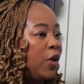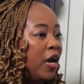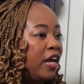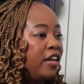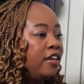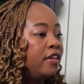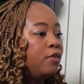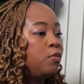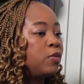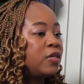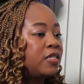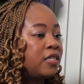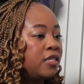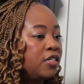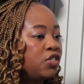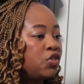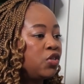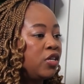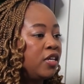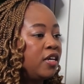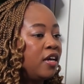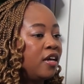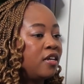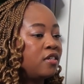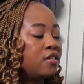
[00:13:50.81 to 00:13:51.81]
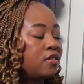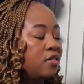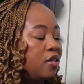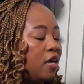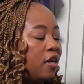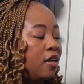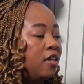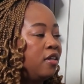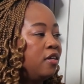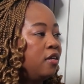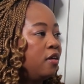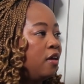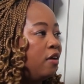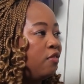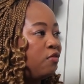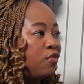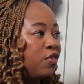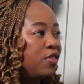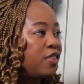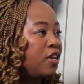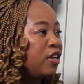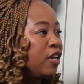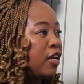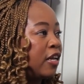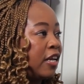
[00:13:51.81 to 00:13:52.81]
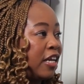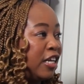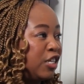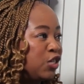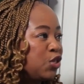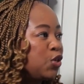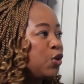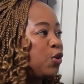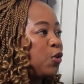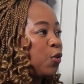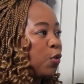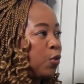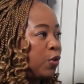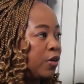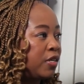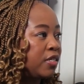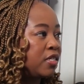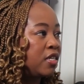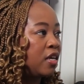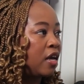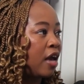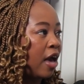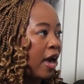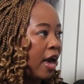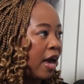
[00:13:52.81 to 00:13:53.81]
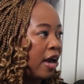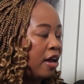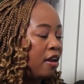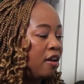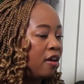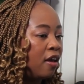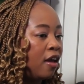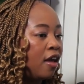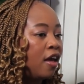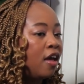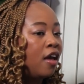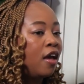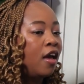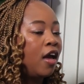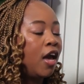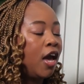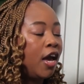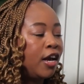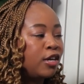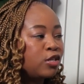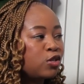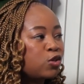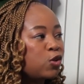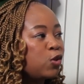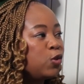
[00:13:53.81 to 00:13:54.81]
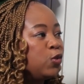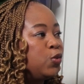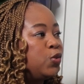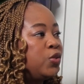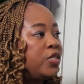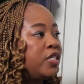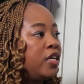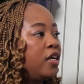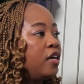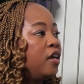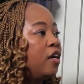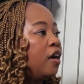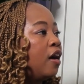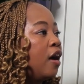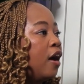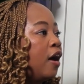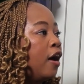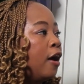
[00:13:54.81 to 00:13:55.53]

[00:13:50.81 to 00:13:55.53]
And it was literally exactly everything that internal auditing had, excluding